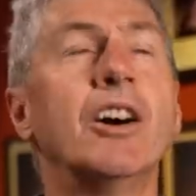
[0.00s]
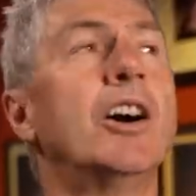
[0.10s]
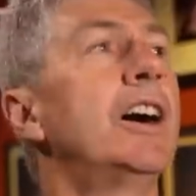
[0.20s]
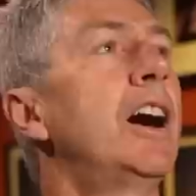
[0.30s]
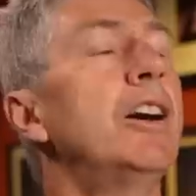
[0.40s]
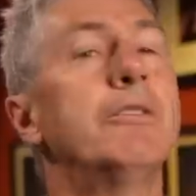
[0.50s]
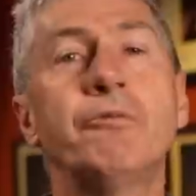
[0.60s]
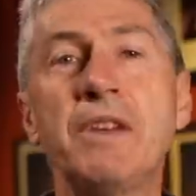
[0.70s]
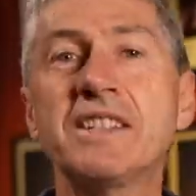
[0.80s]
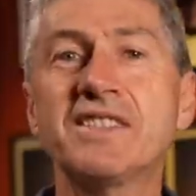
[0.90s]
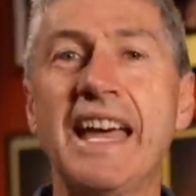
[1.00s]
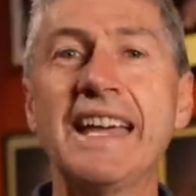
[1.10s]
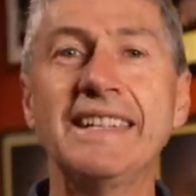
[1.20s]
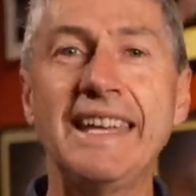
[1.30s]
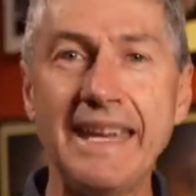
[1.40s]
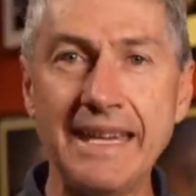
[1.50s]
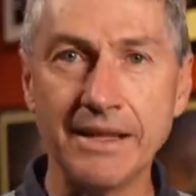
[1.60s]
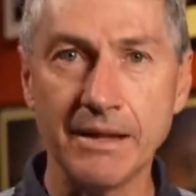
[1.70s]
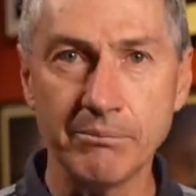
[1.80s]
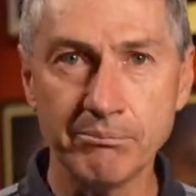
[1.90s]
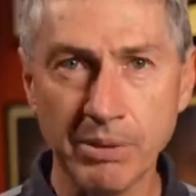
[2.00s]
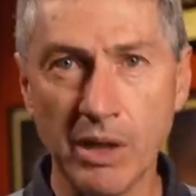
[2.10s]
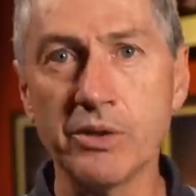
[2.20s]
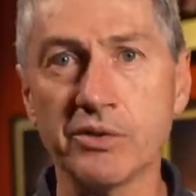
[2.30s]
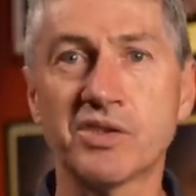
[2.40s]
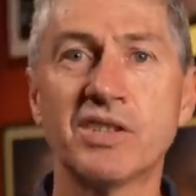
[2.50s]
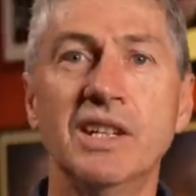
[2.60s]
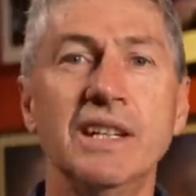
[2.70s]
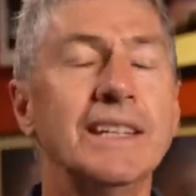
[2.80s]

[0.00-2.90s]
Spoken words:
oh, I'll fix that in post.